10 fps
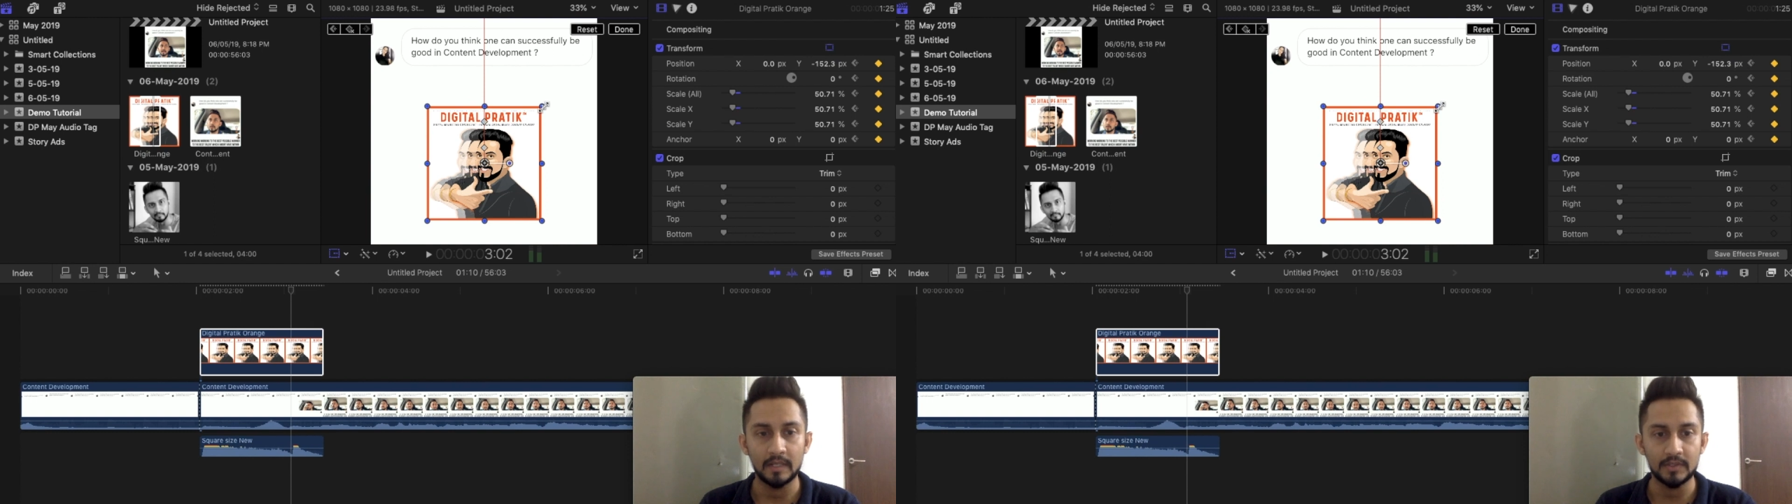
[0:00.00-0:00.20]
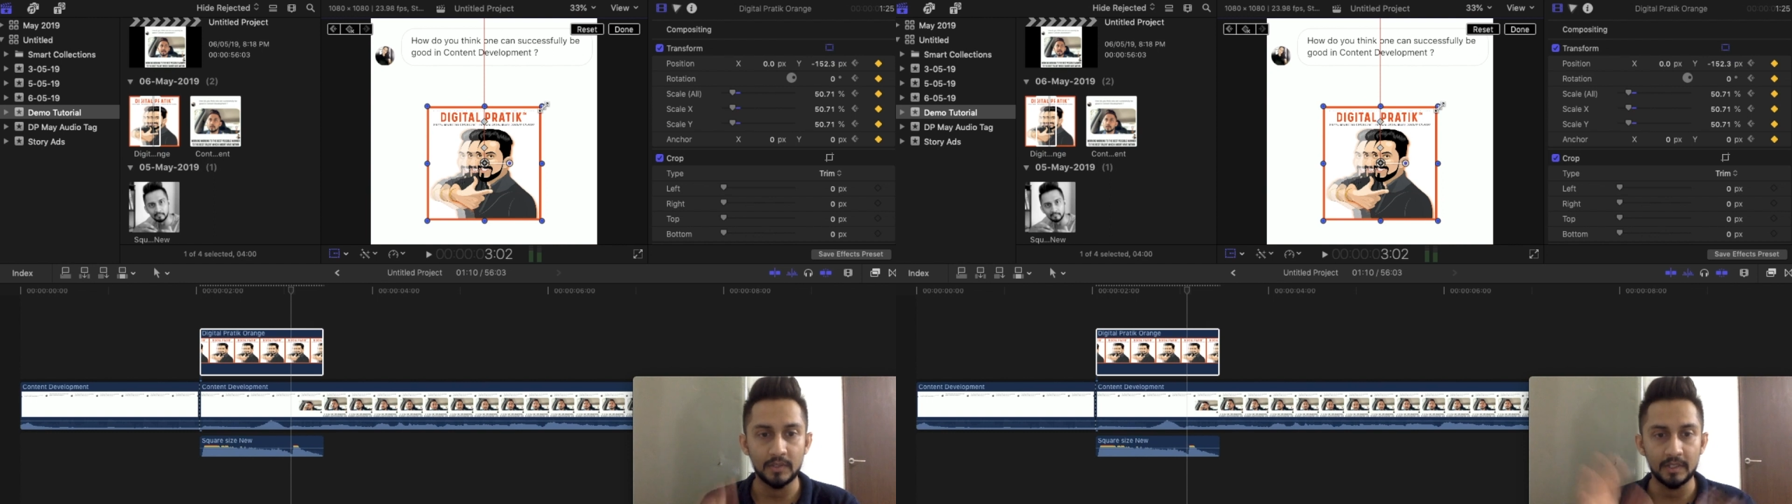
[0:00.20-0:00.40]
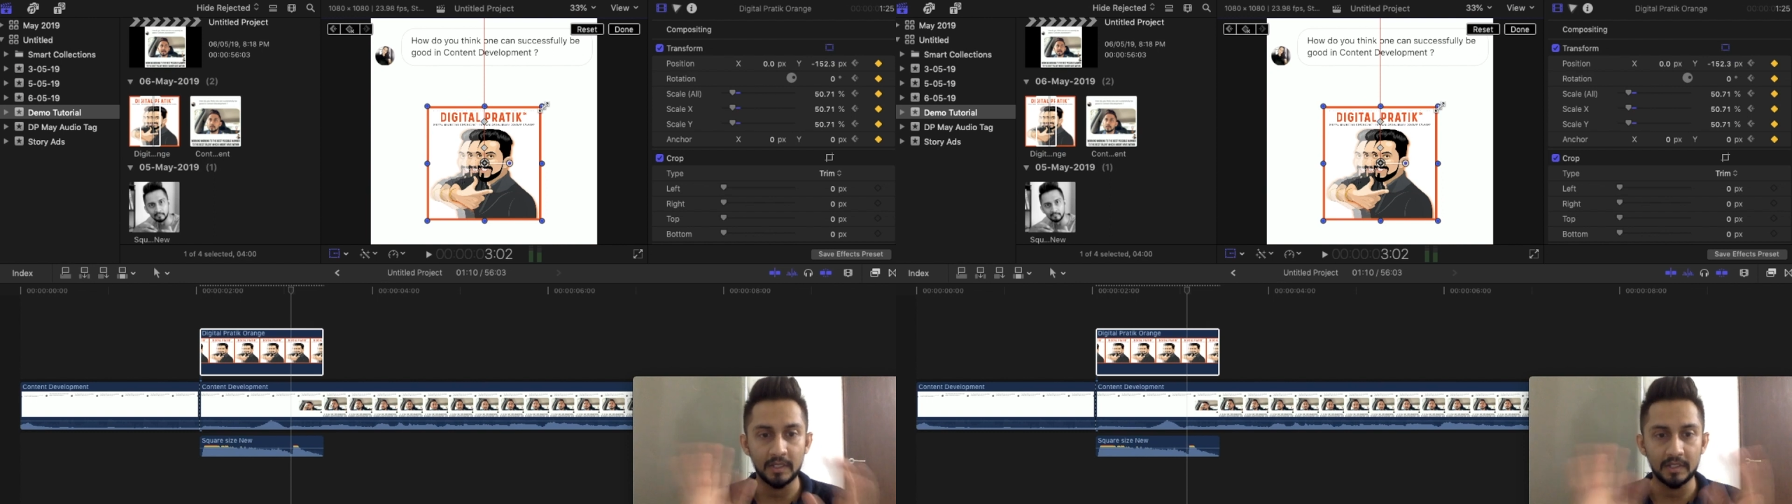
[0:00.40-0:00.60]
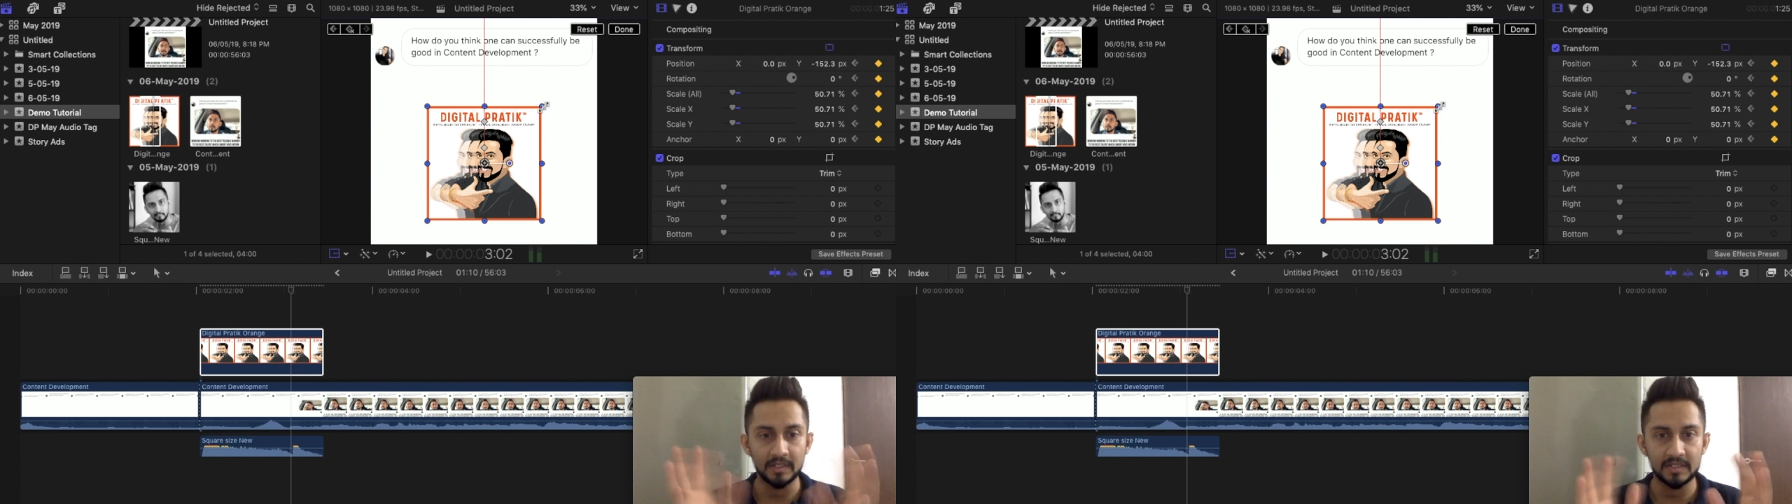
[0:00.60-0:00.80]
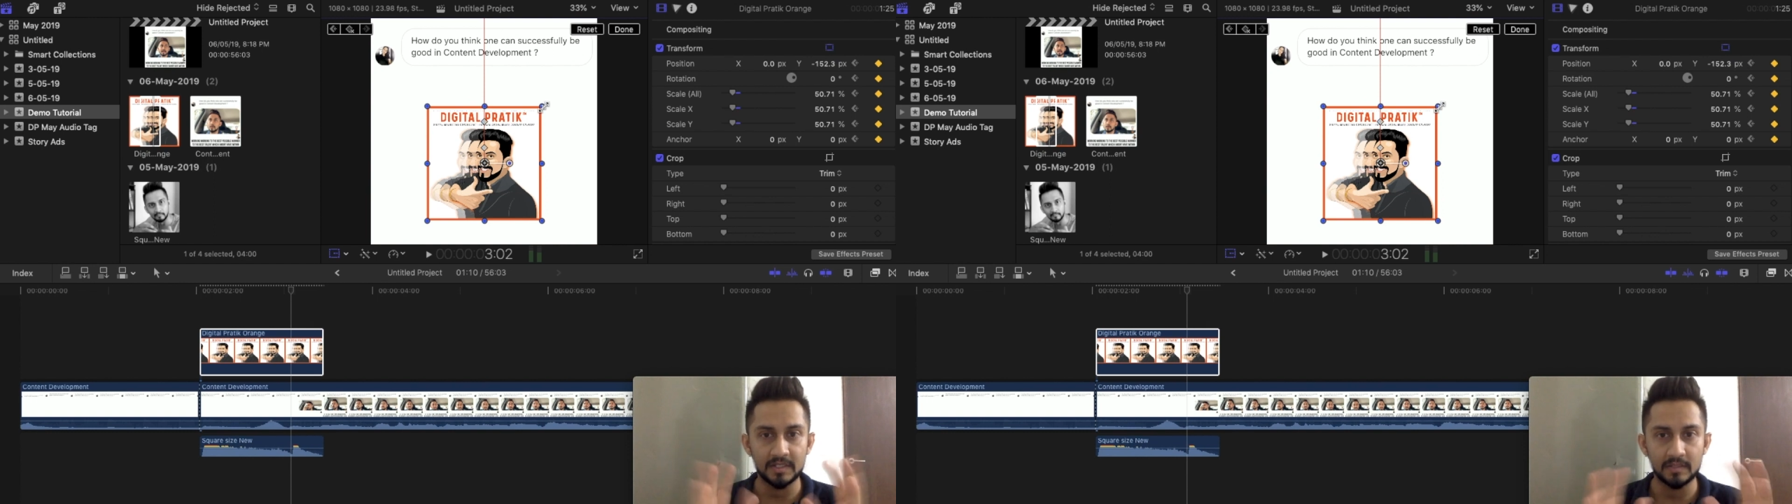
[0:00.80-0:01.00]
Right, so it,
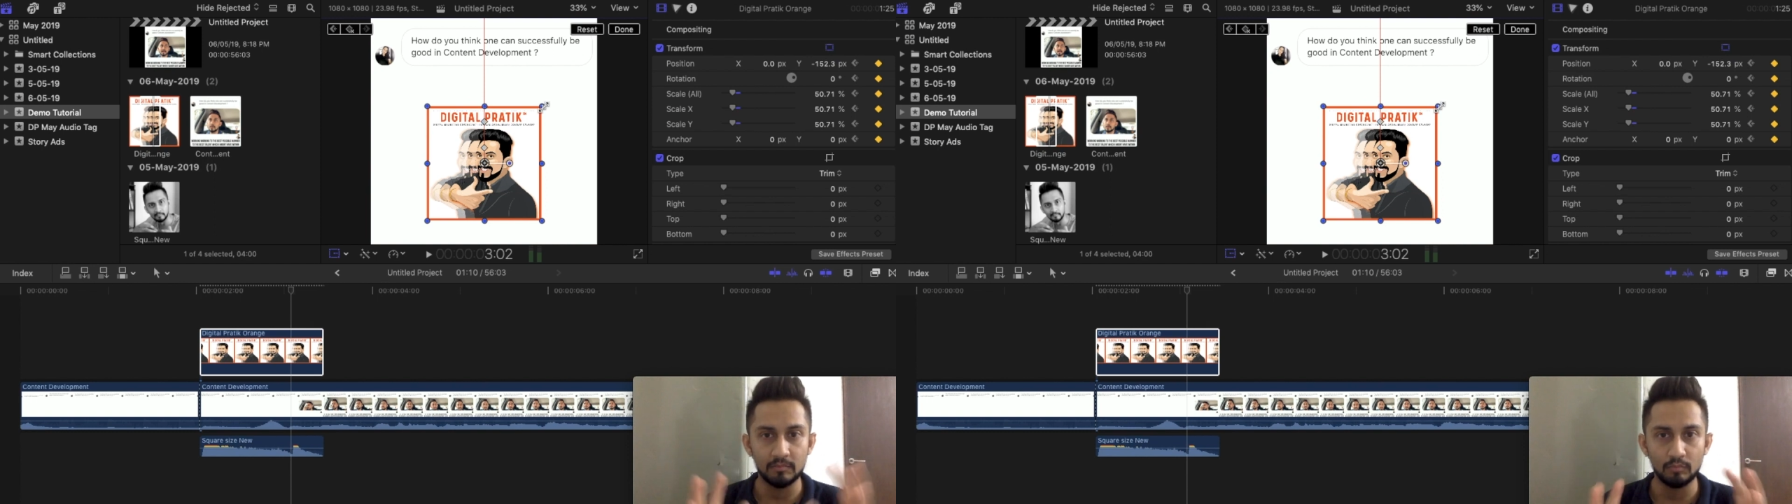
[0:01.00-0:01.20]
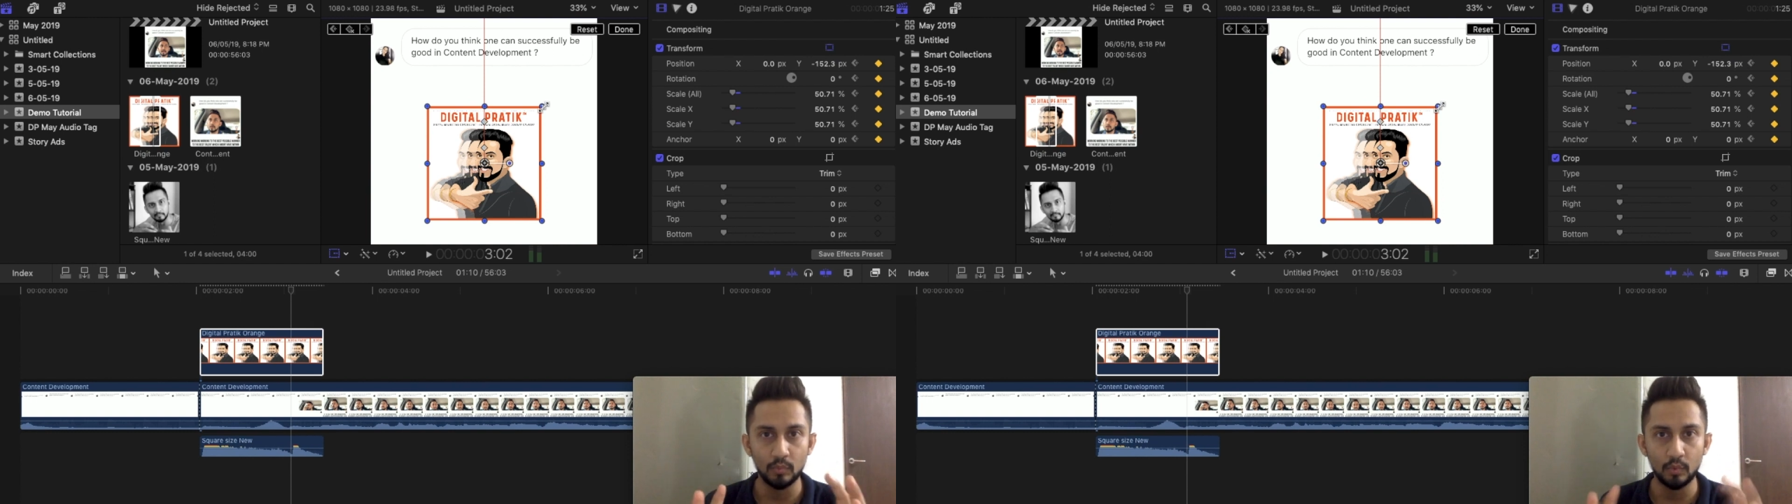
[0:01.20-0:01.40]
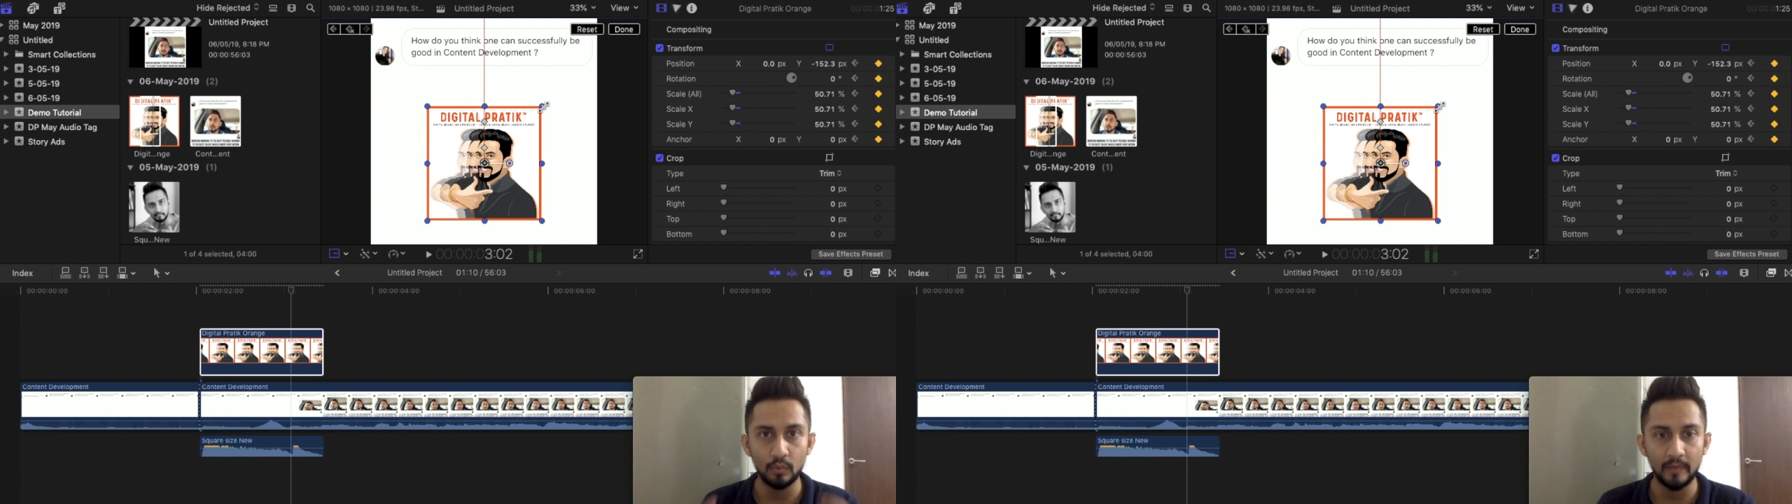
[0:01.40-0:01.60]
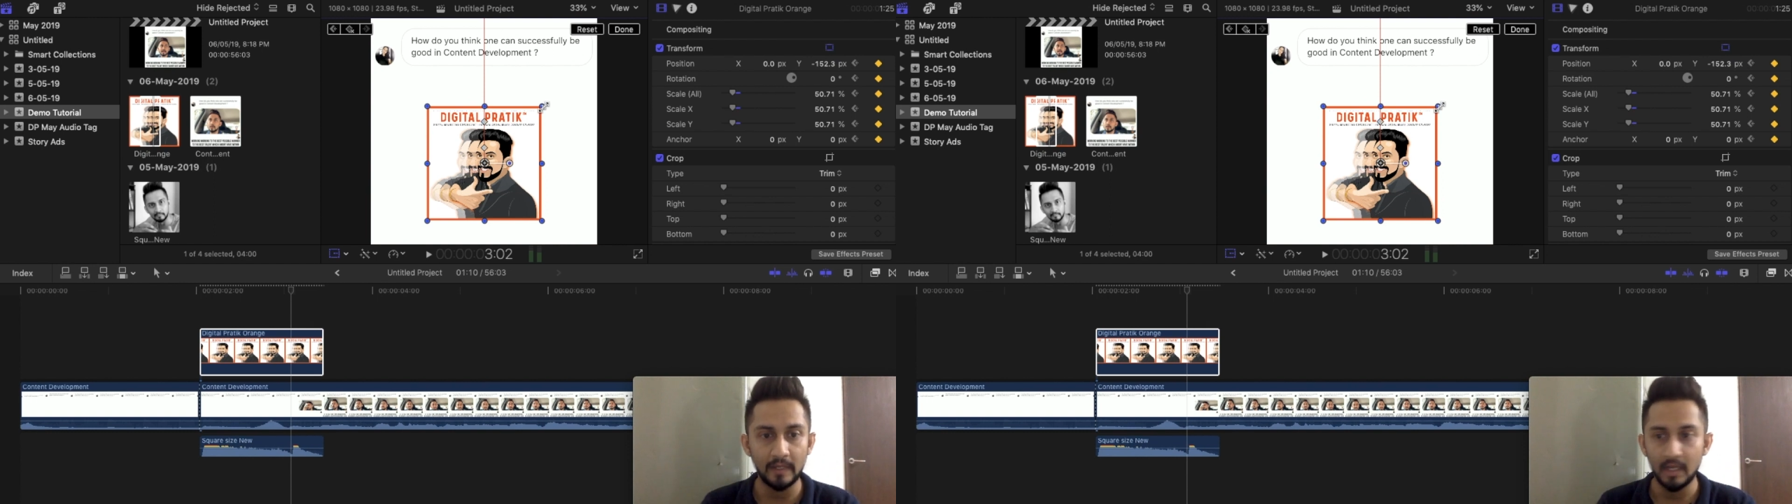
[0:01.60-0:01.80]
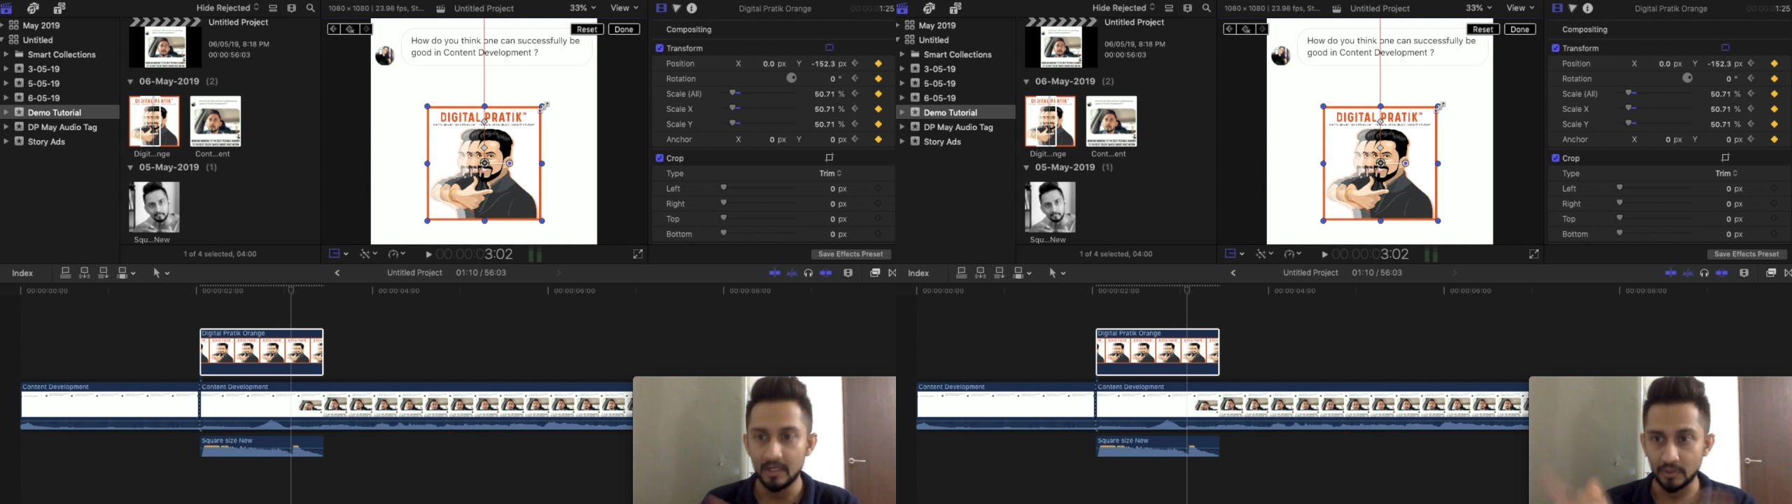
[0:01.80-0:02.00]
it's moving.